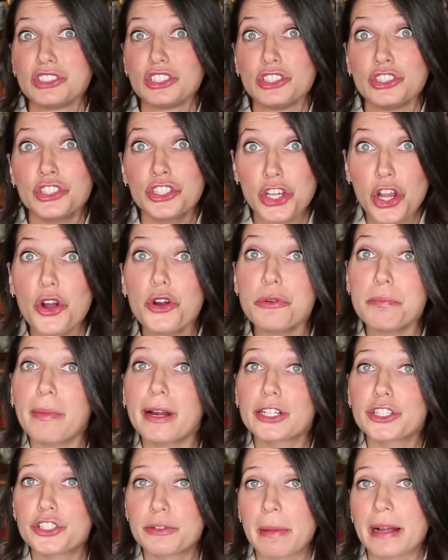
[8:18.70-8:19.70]
showed
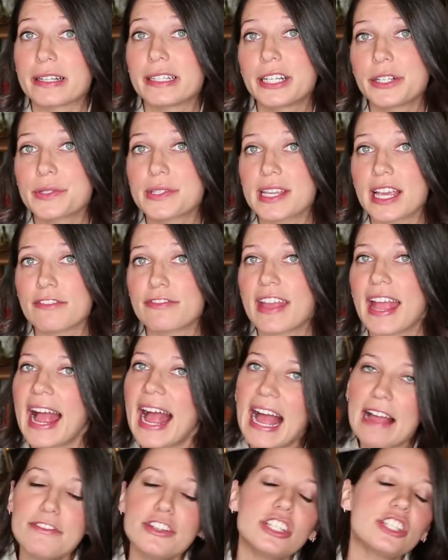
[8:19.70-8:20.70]
marshmallows. If they
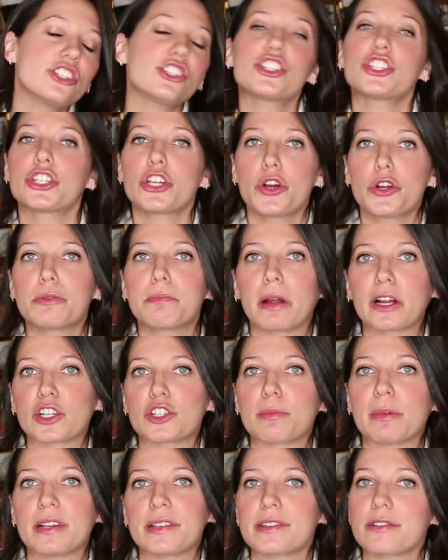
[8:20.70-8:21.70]
haven't showed
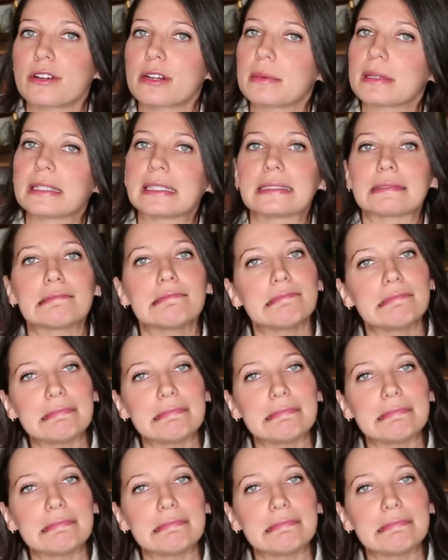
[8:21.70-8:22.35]
marshmallows, I would have been like,